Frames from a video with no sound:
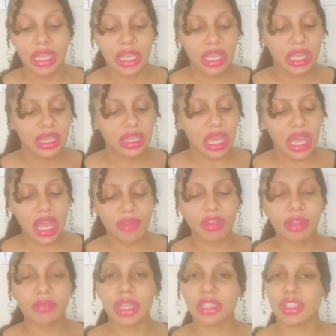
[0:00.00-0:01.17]
not every
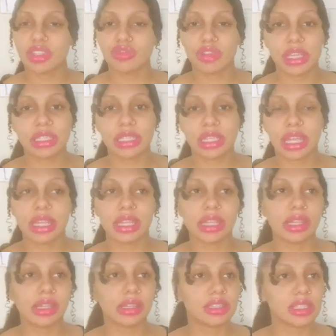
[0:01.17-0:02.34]
message resonated,
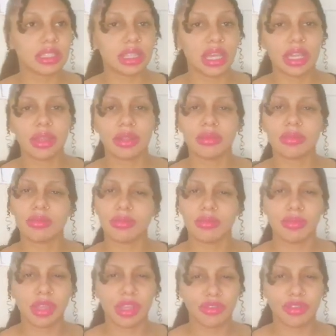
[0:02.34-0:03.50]
just let it
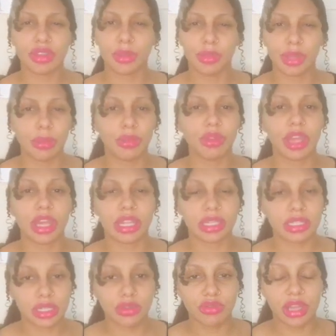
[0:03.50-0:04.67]
be for the people that it
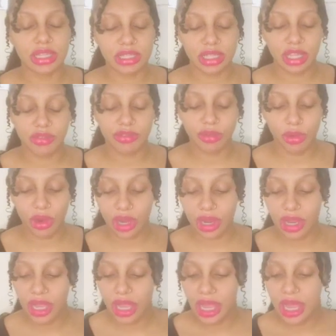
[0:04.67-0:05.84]
did resonate for.
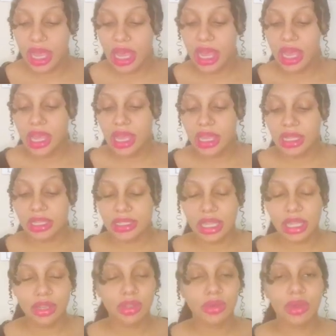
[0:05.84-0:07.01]

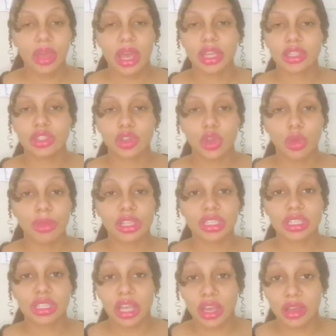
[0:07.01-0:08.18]
Sending you guys so much
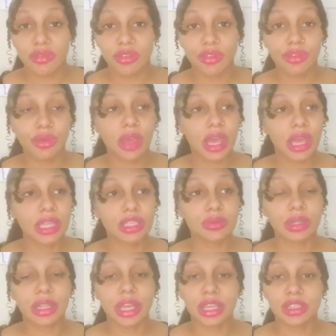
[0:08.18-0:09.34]
love. If you guys would
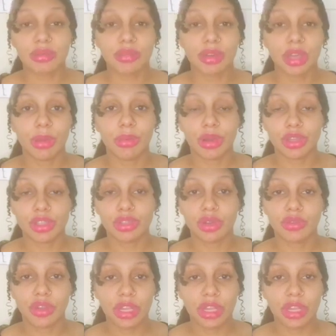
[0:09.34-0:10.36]
like to book a personal reading,